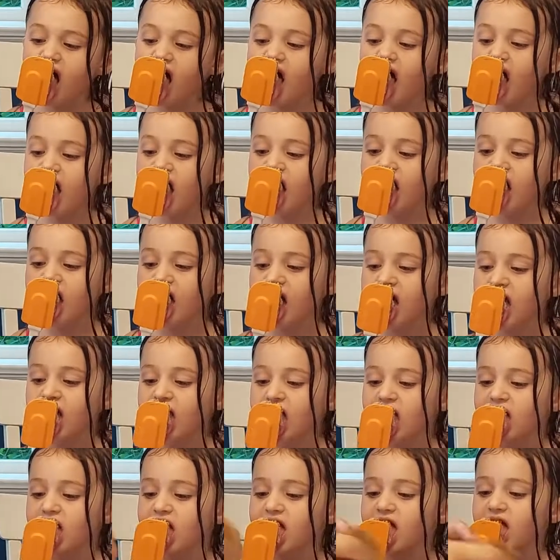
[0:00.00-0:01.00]
it comes
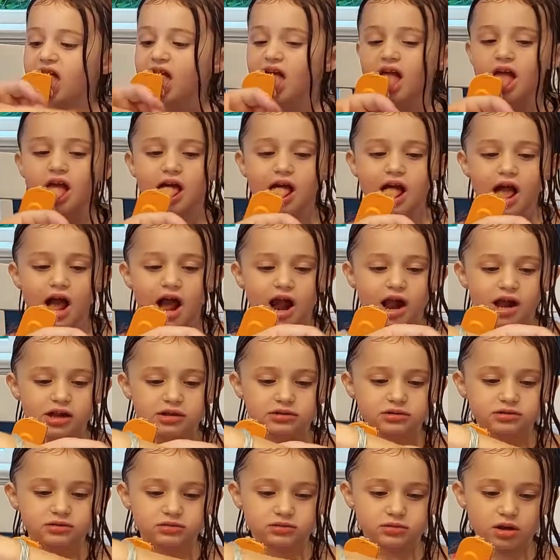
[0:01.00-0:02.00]
out, and then you roll it in
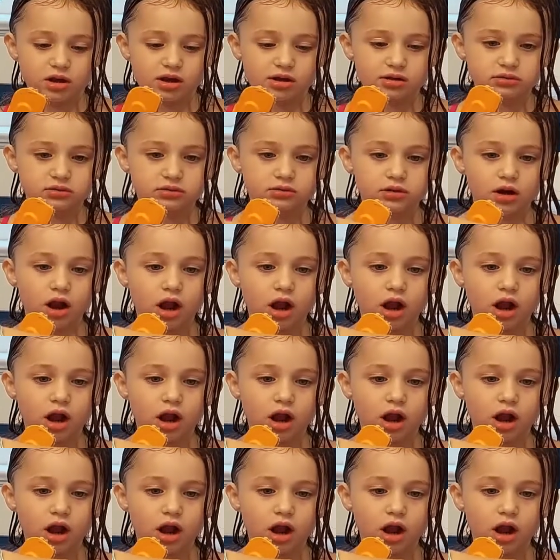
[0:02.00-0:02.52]
the sprinkles.